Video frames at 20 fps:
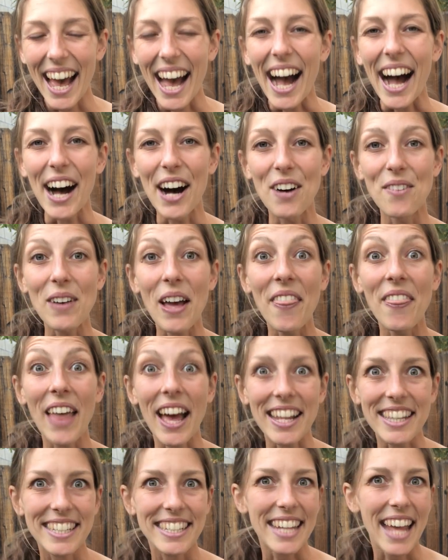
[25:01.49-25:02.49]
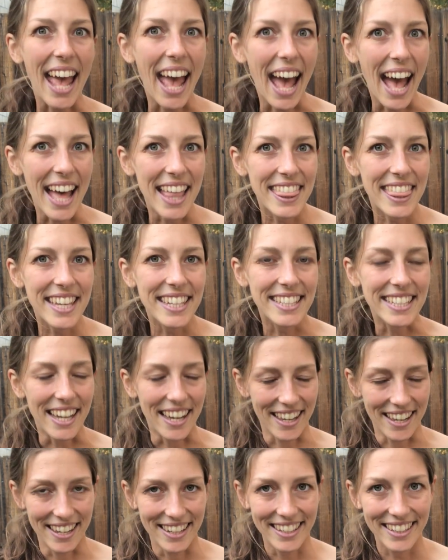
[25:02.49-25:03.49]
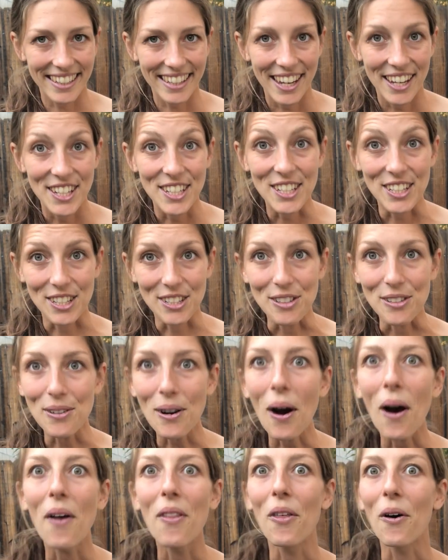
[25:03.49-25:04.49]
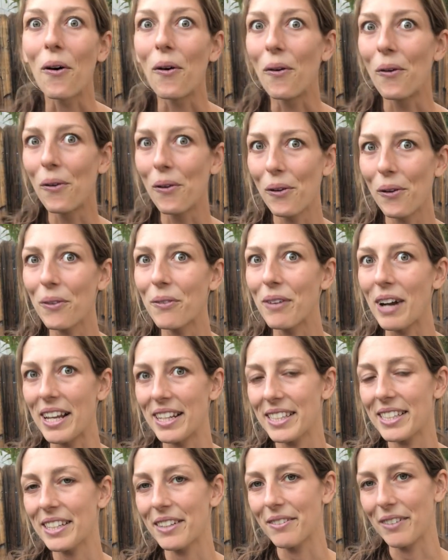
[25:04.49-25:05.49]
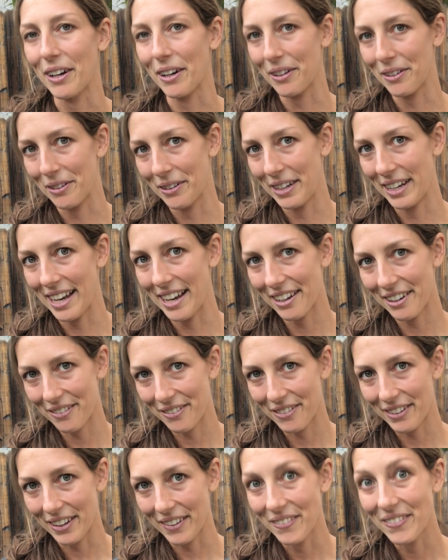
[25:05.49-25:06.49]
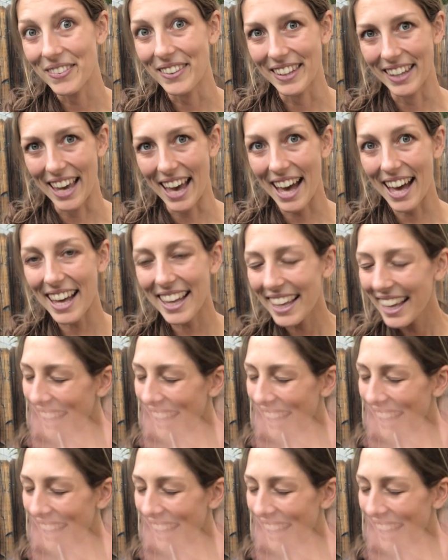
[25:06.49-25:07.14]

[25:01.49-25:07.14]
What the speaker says: And that's to add this on to the whole rest of our choreography, yeah?